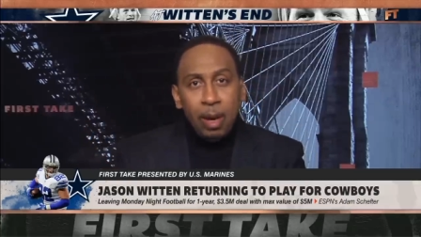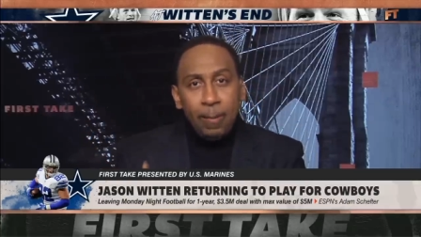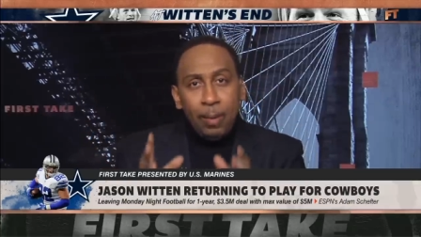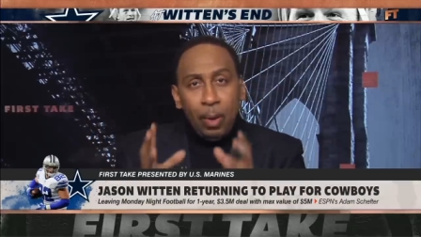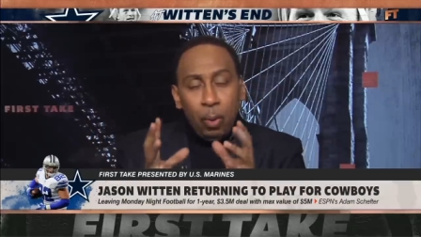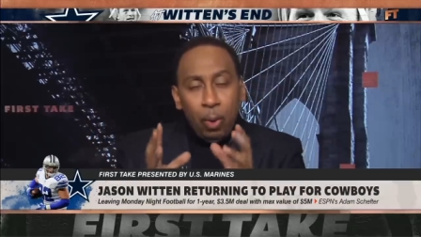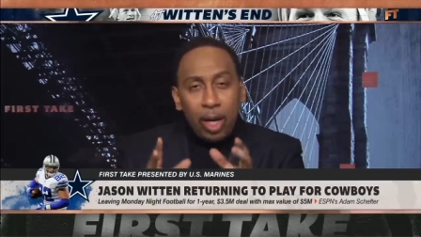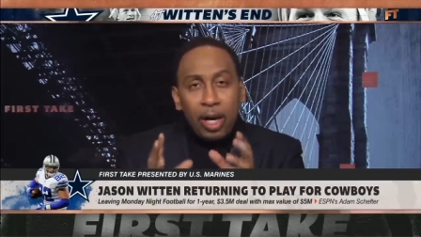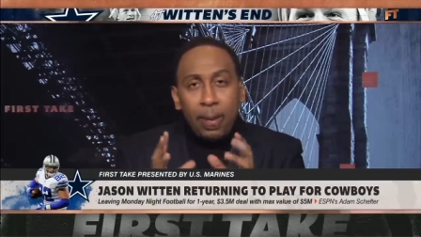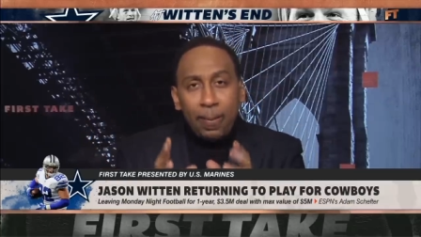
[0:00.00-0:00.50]

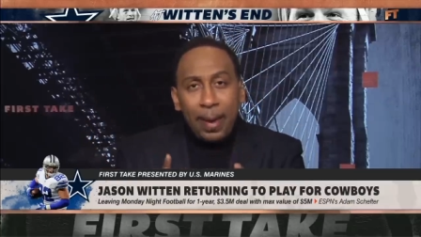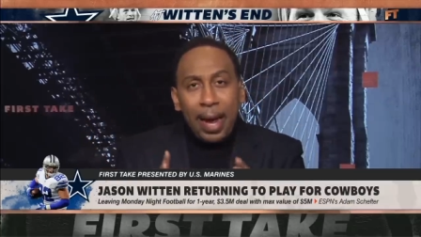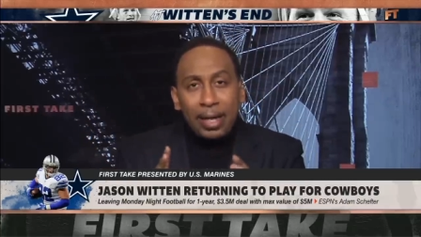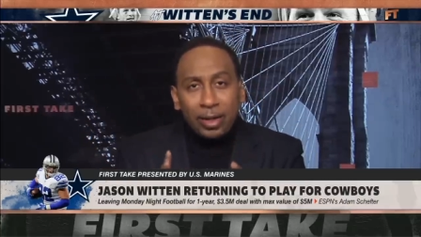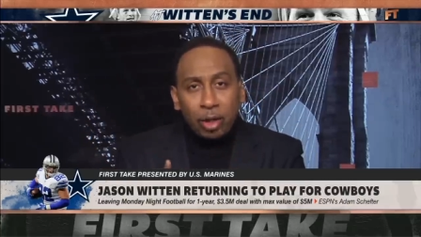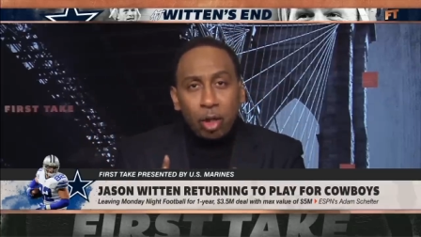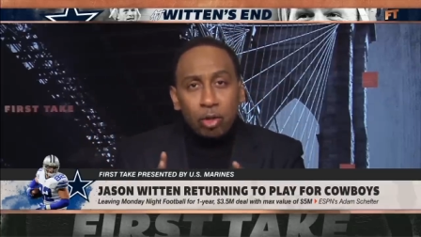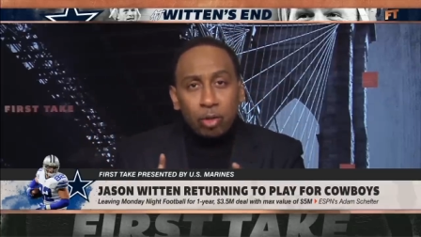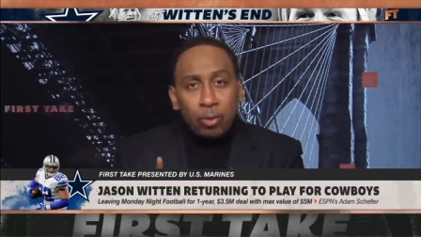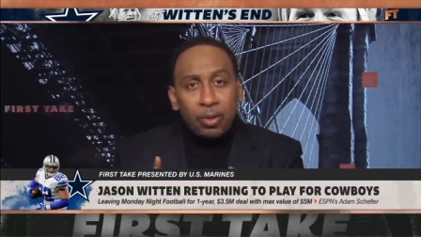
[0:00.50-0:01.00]
But what
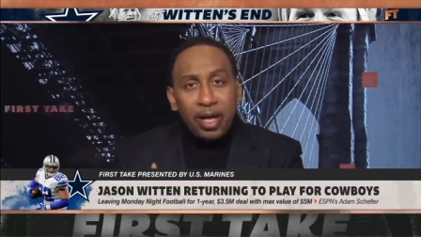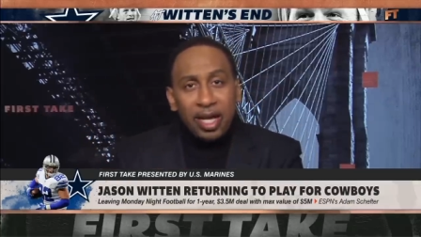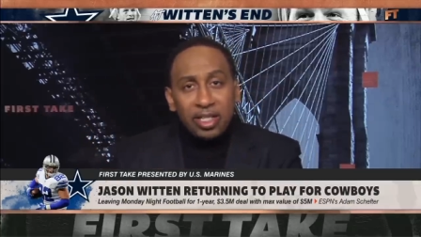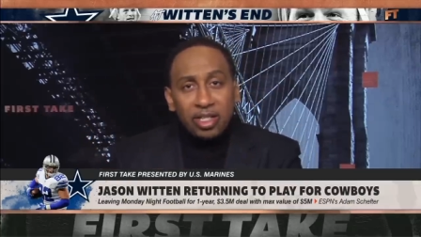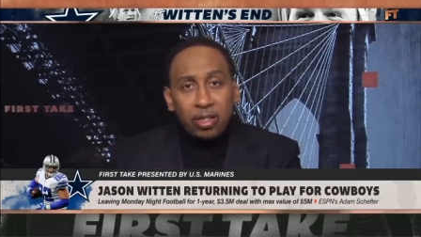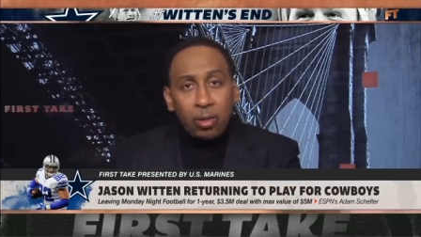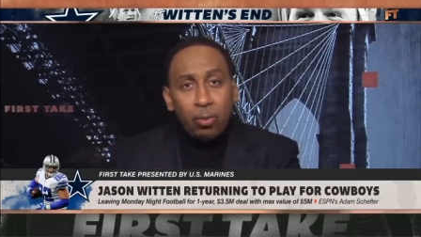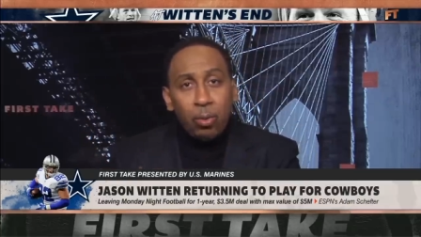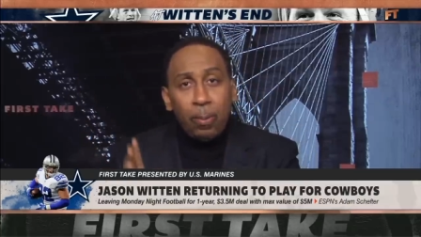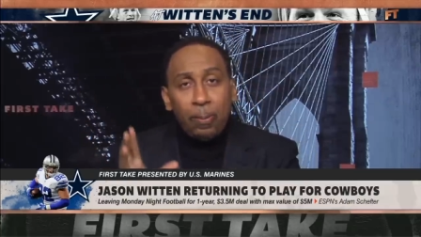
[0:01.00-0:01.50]
about those
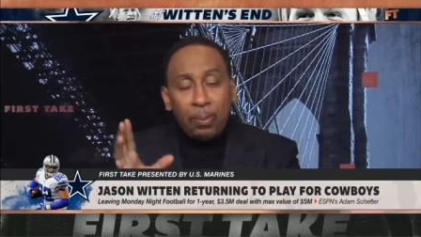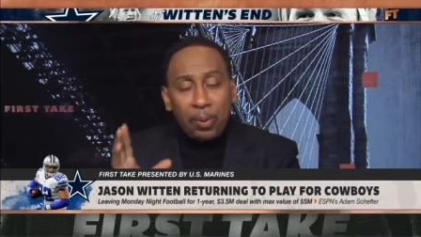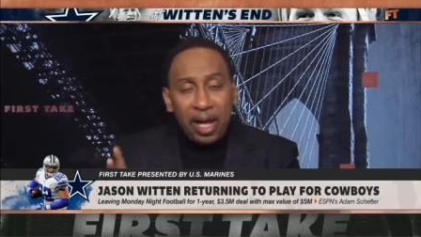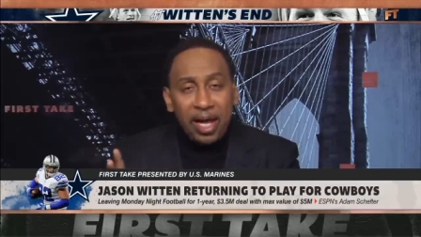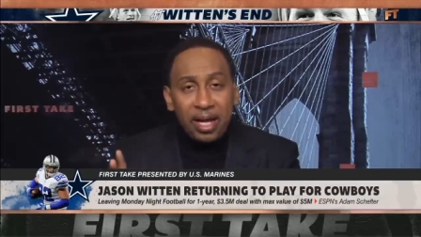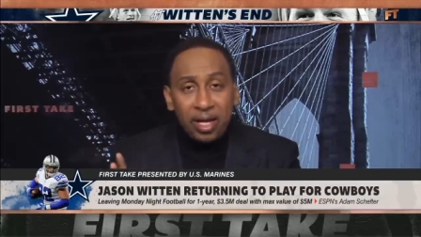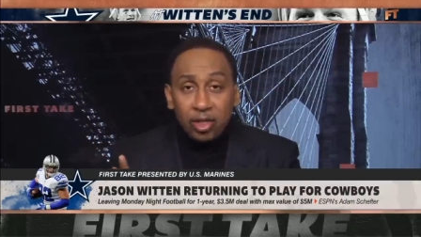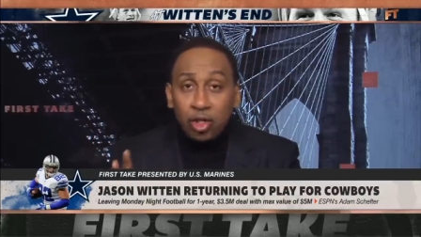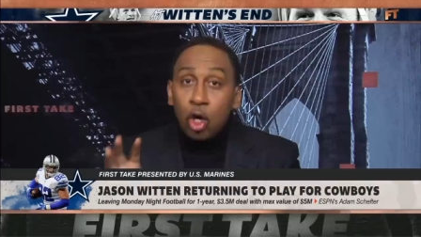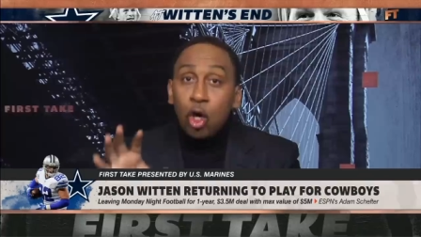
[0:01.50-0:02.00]
relationship with
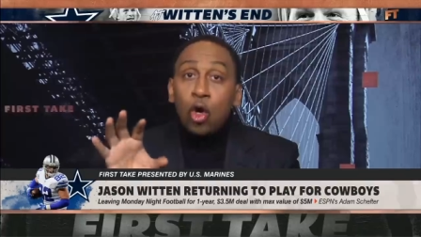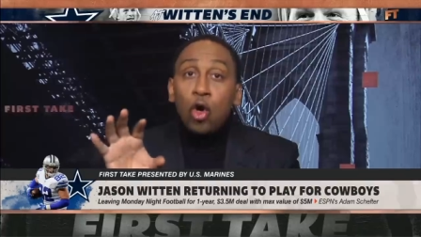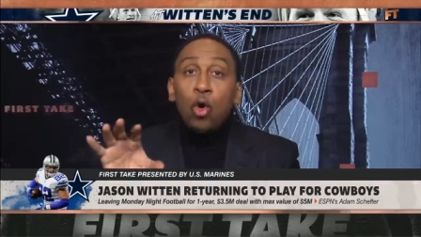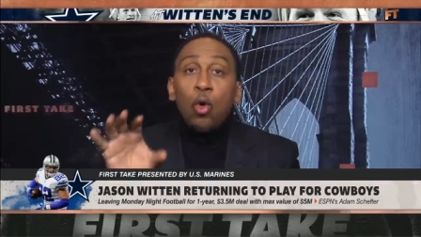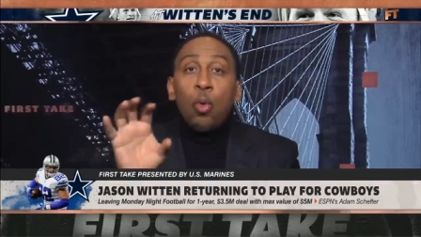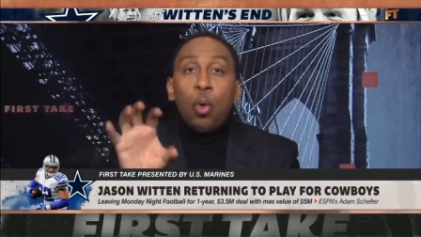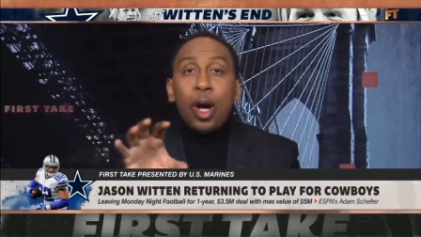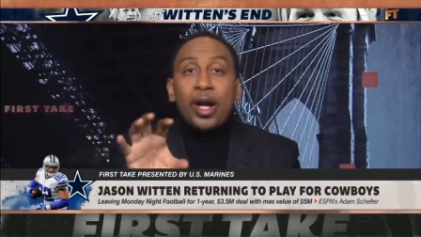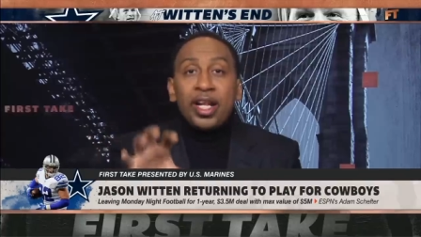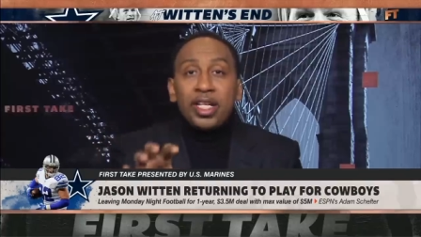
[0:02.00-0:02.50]
players who
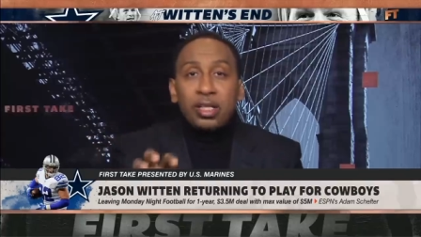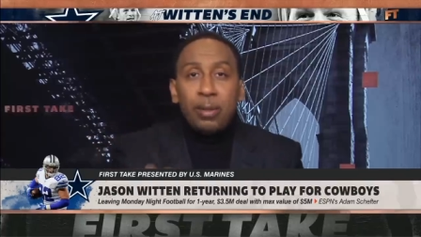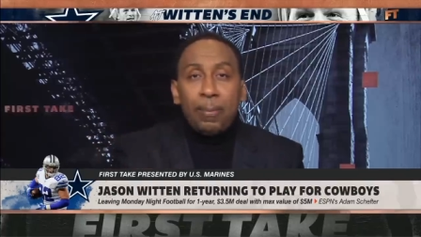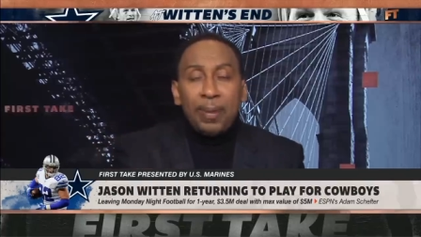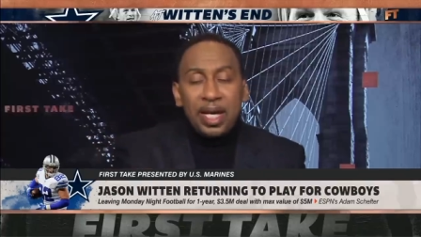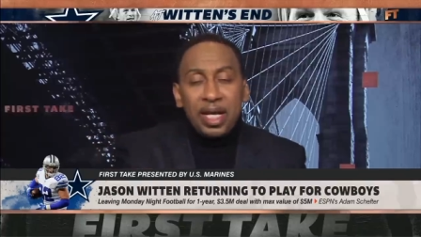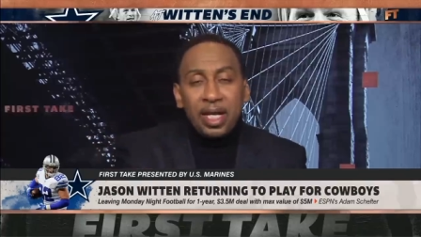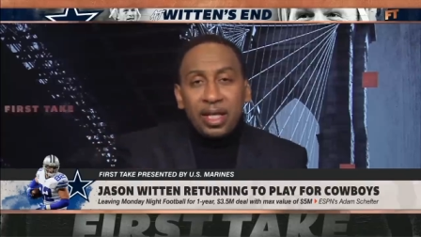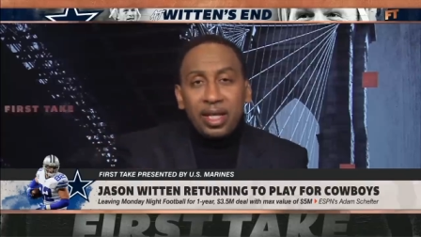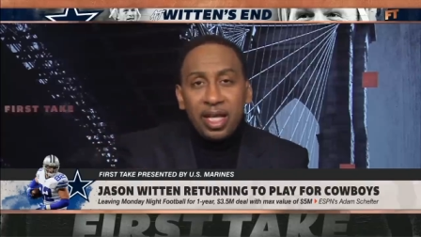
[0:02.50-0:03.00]
wanted to
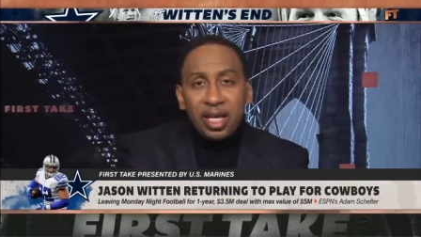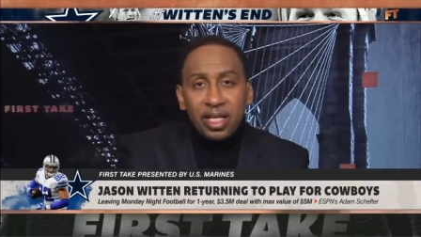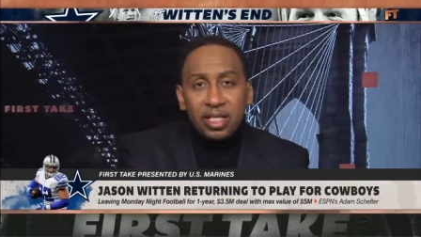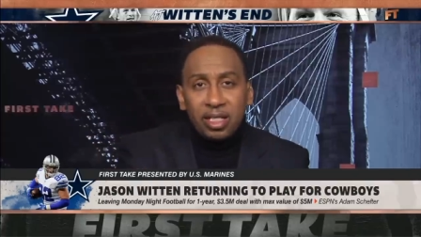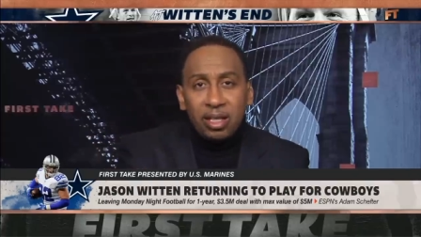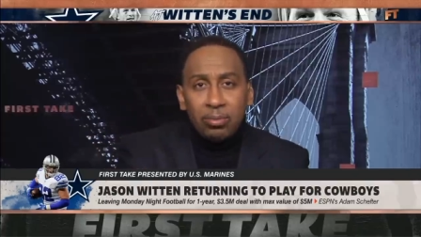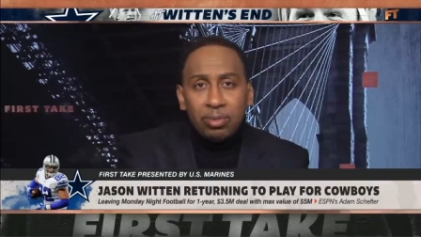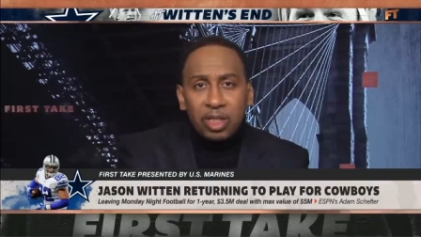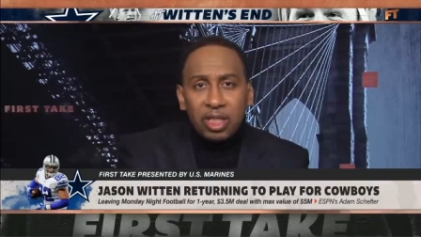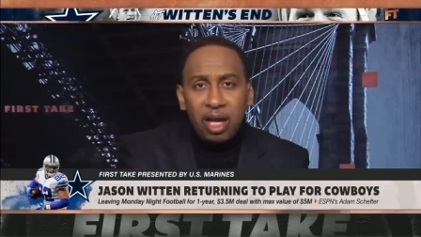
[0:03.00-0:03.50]
be the leaders
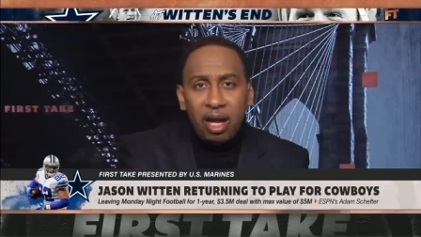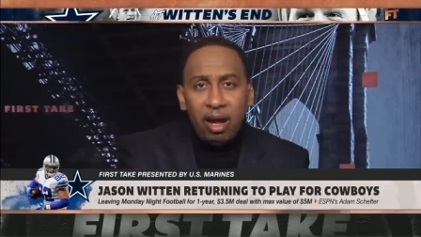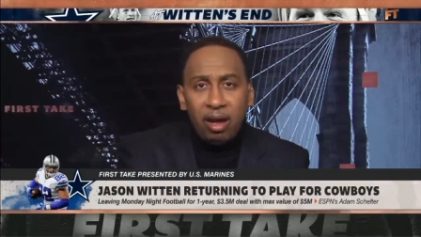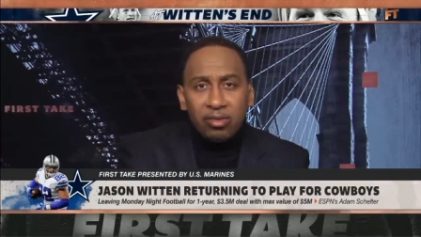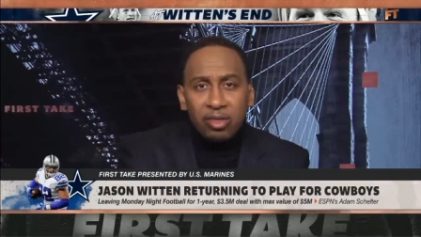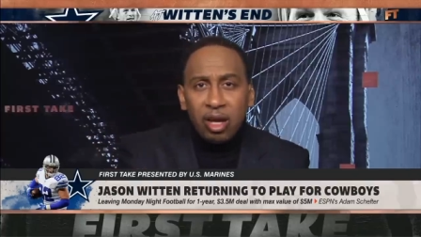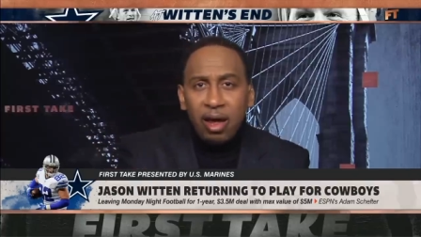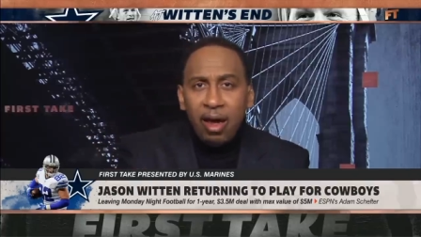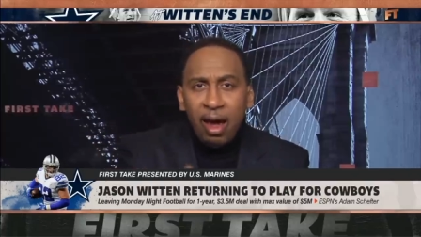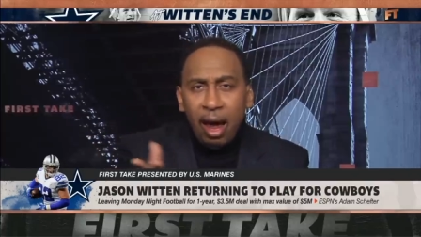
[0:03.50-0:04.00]
themselves? Yeah.